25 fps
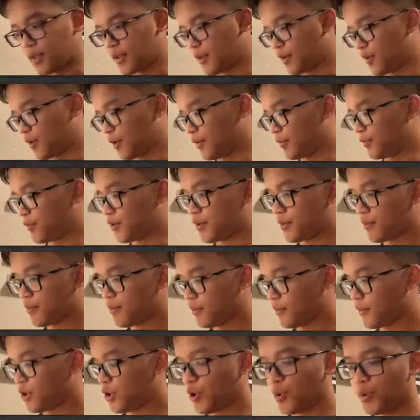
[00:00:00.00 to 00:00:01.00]
Well,
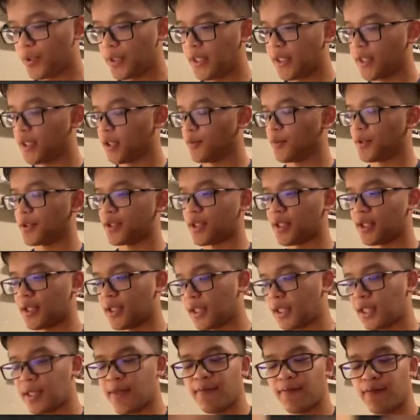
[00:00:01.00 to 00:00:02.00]
two here, but then
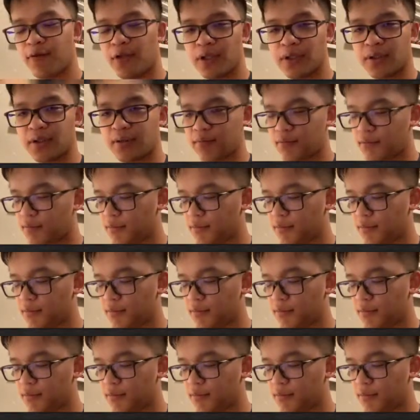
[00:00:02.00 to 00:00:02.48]
I have one